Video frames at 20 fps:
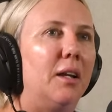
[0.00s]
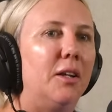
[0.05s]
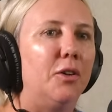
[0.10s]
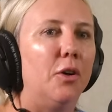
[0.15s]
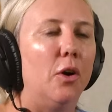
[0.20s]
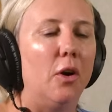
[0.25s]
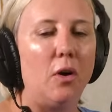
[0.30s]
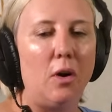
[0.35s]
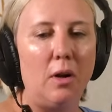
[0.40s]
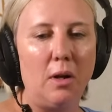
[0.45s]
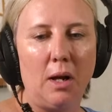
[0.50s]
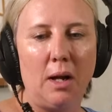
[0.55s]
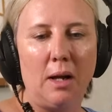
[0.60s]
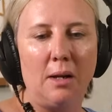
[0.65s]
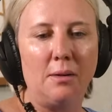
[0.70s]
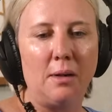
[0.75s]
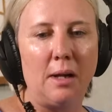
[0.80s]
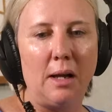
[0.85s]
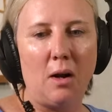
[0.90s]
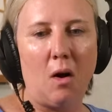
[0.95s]
I
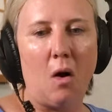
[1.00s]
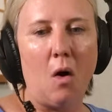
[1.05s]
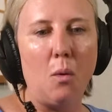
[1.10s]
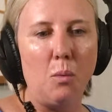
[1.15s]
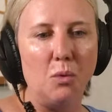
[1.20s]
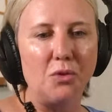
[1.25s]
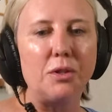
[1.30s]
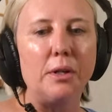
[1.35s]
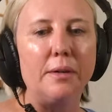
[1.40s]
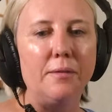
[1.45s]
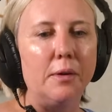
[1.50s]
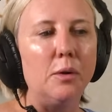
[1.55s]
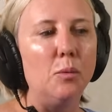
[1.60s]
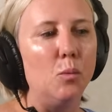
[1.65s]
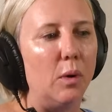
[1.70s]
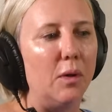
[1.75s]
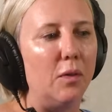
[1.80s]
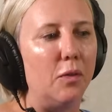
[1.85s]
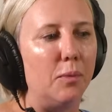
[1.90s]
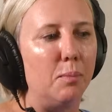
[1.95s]
was
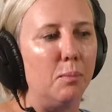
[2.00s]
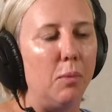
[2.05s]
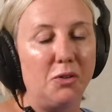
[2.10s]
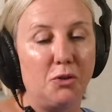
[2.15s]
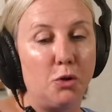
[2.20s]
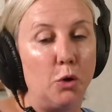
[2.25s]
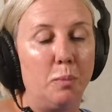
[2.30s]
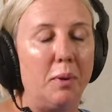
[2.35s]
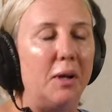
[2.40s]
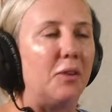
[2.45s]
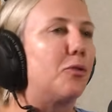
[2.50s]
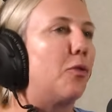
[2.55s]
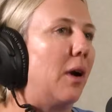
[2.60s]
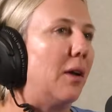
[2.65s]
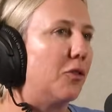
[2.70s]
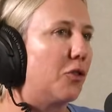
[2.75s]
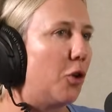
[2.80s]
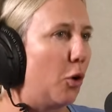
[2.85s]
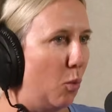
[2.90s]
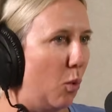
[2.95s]
living with my two best
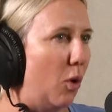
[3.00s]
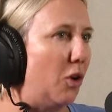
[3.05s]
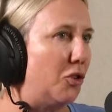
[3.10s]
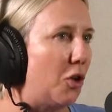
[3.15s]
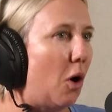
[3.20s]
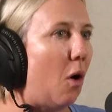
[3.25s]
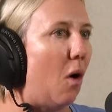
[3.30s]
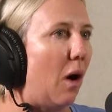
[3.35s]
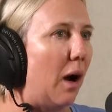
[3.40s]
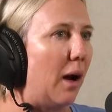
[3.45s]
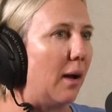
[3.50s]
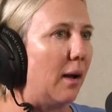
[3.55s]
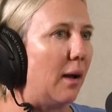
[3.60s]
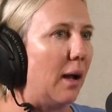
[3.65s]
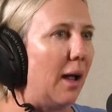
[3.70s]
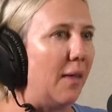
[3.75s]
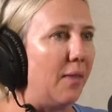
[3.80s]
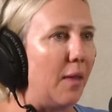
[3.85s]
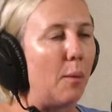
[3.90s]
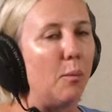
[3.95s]
friends who were Thai,
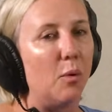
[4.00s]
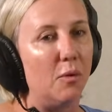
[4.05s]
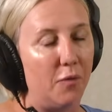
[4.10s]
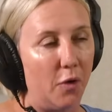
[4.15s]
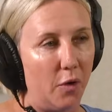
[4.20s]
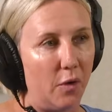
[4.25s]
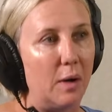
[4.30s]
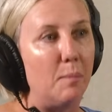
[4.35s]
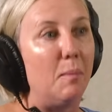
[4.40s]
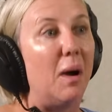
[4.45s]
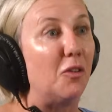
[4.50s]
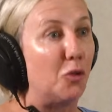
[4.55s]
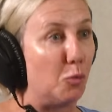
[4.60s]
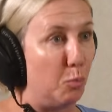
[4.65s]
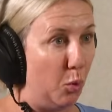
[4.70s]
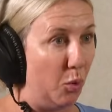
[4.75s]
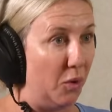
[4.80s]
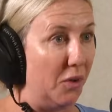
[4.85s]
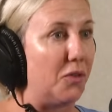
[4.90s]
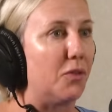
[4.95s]
and they were very
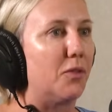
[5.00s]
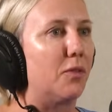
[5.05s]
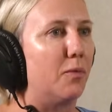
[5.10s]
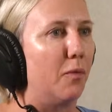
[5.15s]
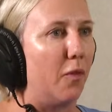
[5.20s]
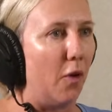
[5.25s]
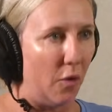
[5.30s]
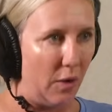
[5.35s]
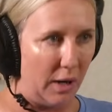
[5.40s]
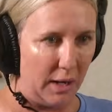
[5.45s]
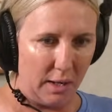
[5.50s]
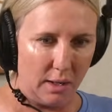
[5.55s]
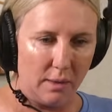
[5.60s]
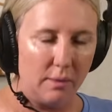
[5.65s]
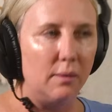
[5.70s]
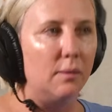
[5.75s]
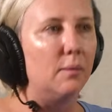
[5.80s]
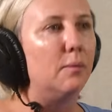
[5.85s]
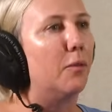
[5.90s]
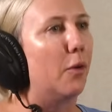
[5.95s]
much Buddhist,
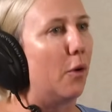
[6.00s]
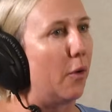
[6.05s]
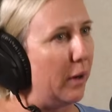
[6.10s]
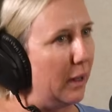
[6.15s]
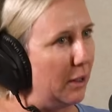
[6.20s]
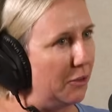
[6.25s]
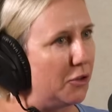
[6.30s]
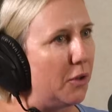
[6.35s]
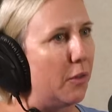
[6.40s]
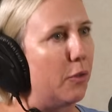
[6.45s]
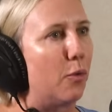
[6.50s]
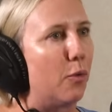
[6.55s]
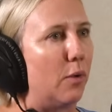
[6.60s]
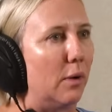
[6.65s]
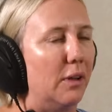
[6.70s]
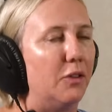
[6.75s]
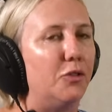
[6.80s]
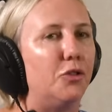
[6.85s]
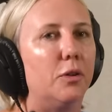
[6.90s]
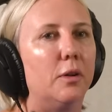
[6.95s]
very, very into the
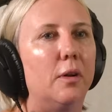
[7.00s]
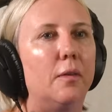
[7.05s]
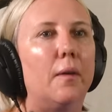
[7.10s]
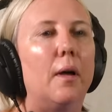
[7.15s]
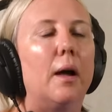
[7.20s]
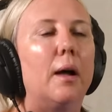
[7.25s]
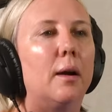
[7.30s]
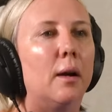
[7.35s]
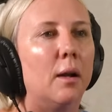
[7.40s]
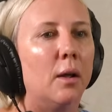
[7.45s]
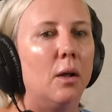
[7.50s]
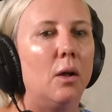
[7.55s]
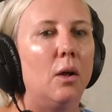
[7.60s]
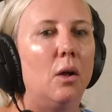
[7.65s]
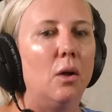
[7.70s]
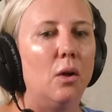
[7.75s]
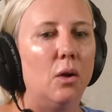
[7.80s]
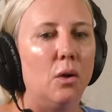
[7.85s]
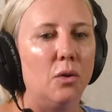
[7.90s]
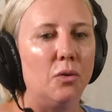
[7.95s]
religion and that.
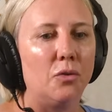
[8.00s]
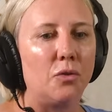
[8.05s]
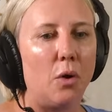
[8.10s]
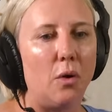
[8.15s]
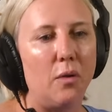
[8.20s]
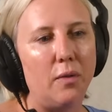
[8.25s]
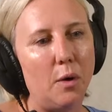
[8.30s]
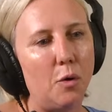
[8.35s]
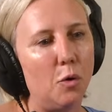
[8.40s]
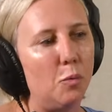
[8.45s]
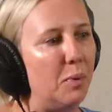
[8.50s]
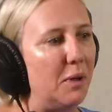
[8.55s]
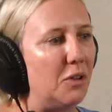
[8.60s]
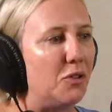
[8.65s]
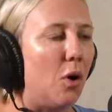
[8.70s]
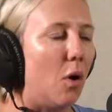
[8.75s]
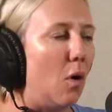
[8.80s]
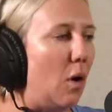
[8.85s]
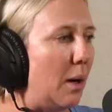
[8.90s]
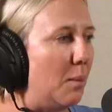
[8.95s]
So there would be
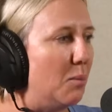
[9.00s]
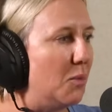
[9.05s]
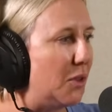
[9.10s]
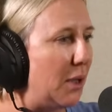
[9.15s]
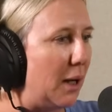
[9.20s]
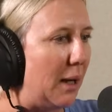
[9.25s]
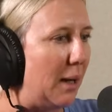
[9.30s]
times,